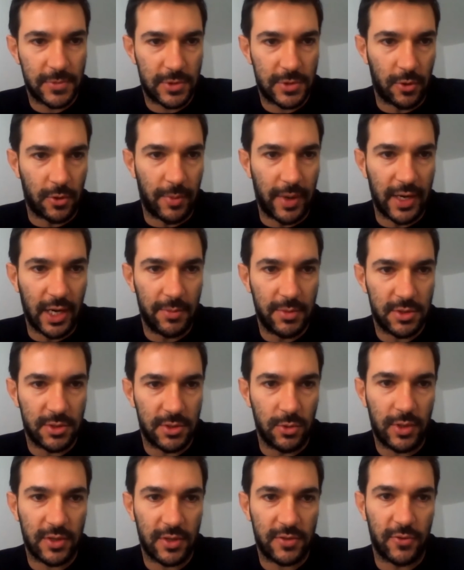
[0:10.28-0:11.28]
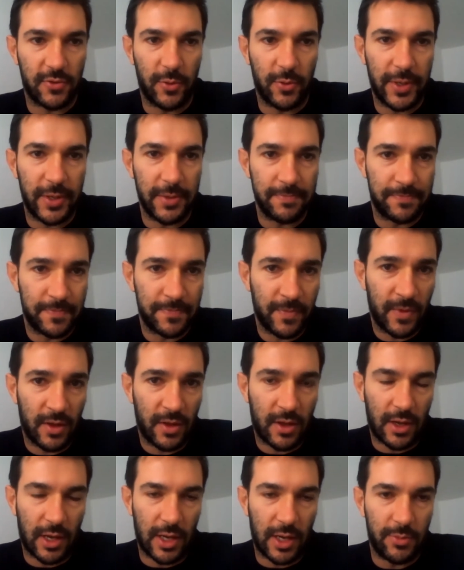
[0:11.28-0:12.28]
So my name is Lucas Foppa.
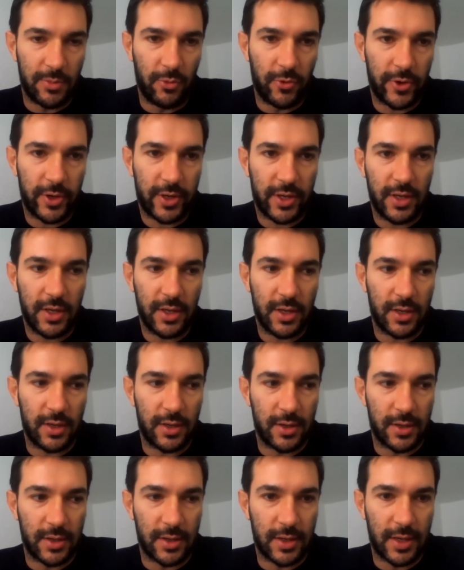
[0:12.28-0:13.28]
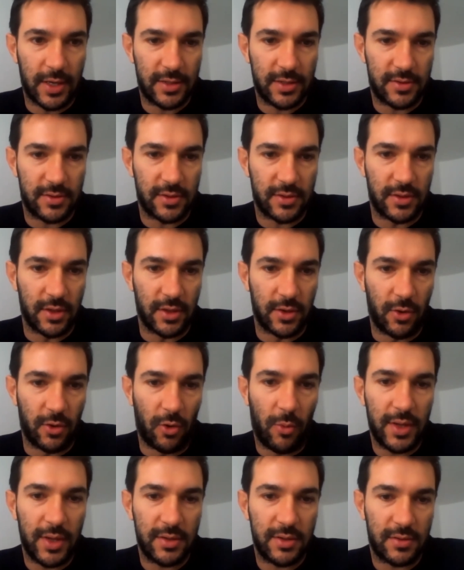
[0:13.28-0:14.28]
I'm working at the
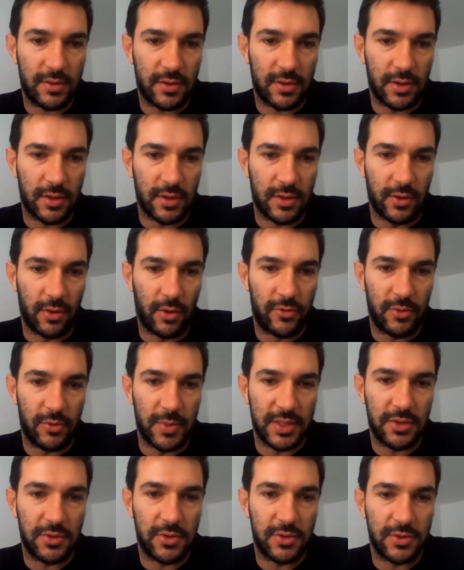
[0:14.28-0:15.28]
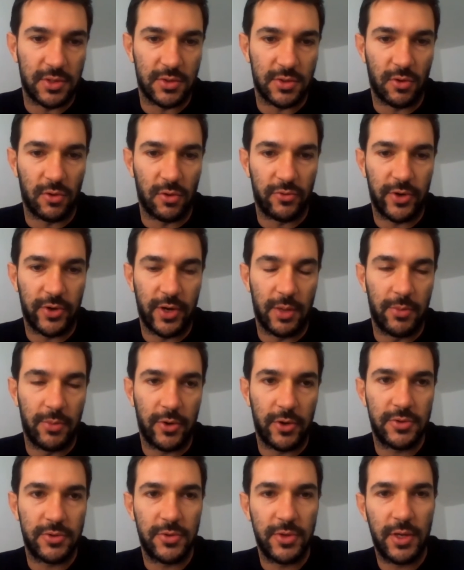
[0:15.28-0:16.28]
Nomad Novel Materials Discovery
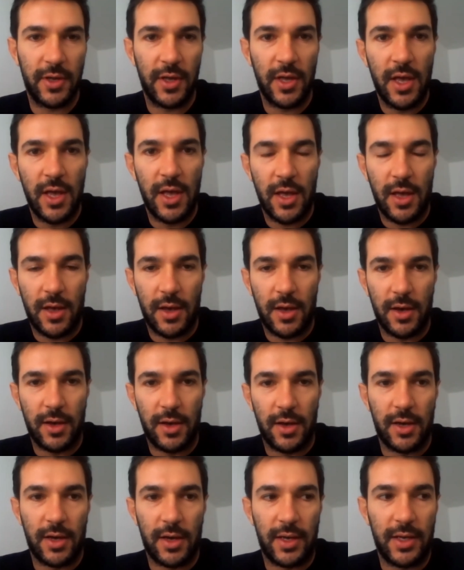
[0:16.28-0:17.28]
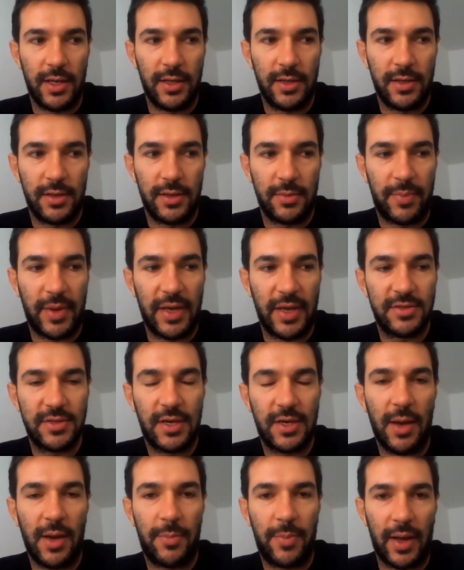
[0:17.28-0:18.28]
Laboratory in
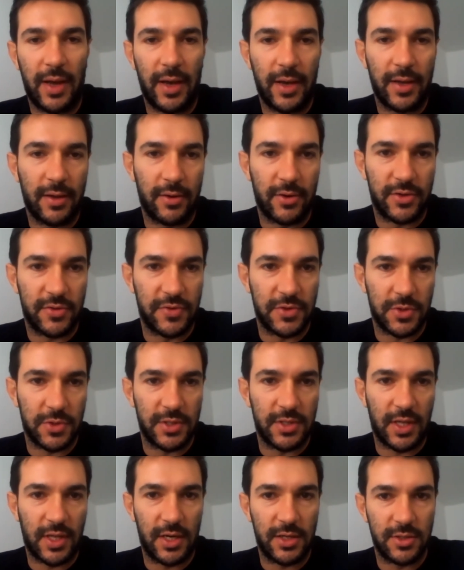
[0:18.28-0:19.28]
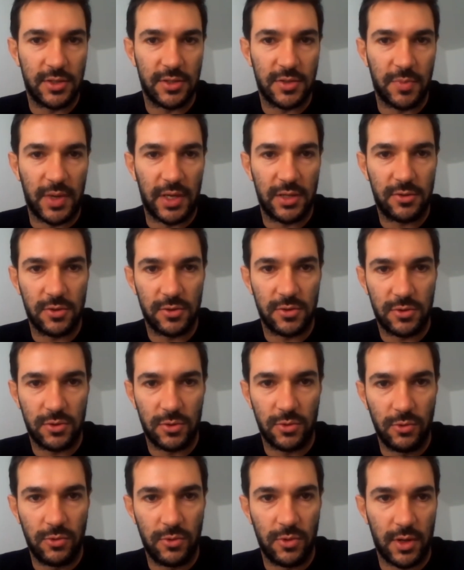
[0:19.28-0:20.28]
basically applying artificial intelligence methods
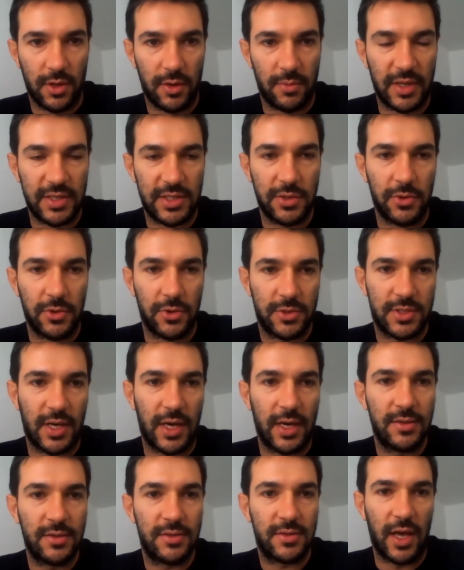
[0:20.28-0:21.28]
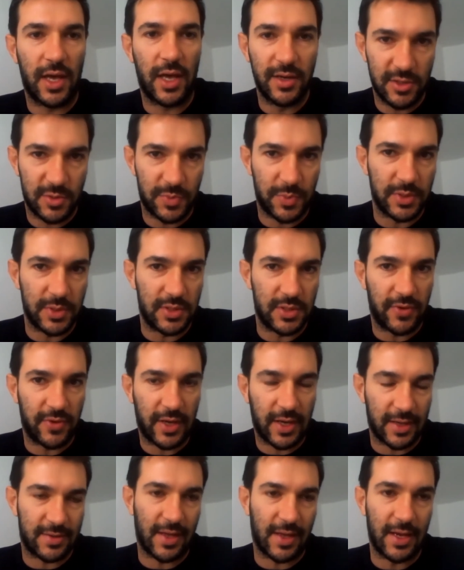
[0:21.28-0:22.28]
to material science and in
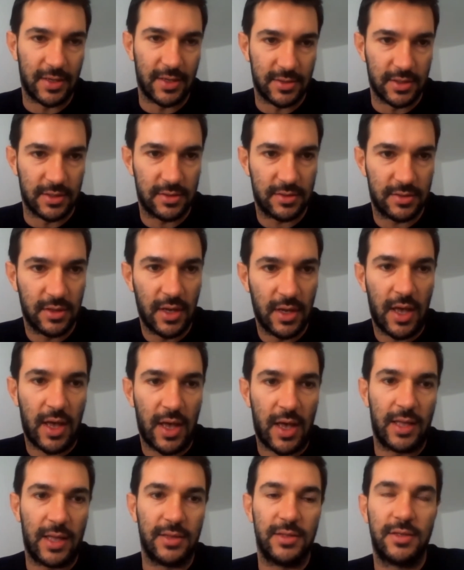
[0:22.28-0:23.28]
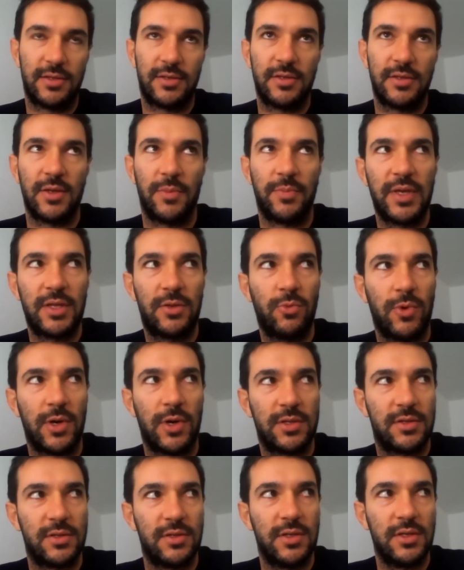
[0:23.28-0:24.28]
specific catalysis. And this is a bit
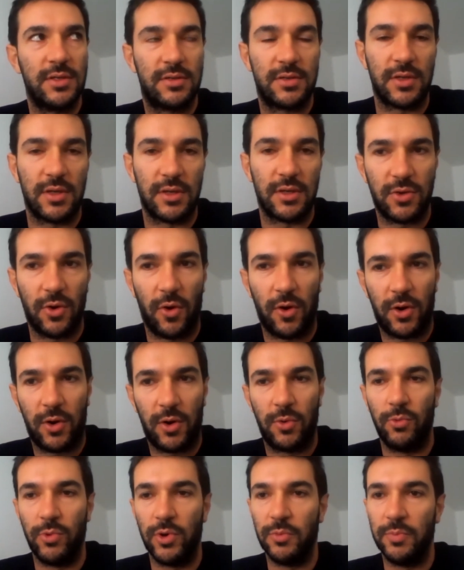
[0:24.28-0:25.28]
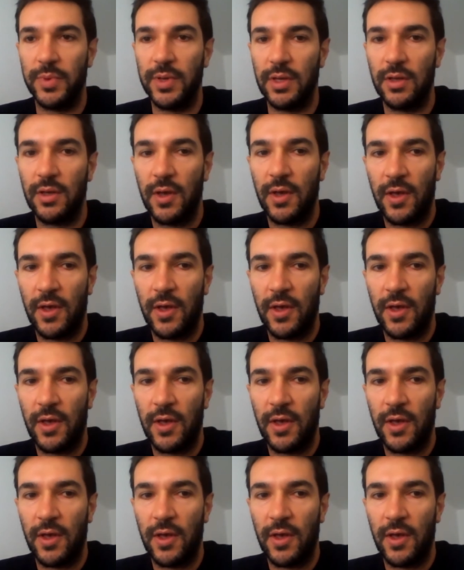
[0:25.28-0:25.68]
what this talk will be.